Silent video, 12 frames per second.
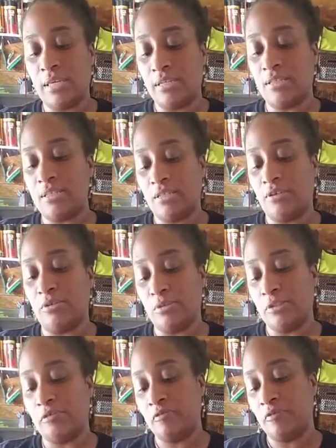And this is
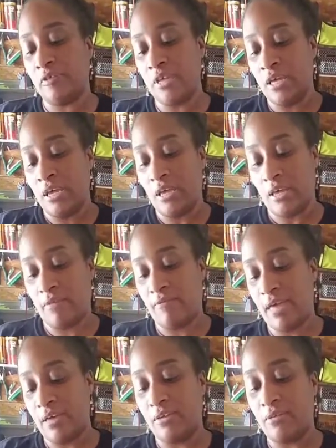just my
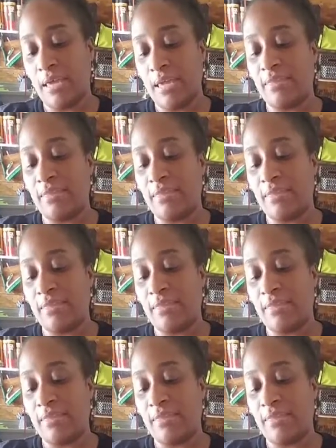way.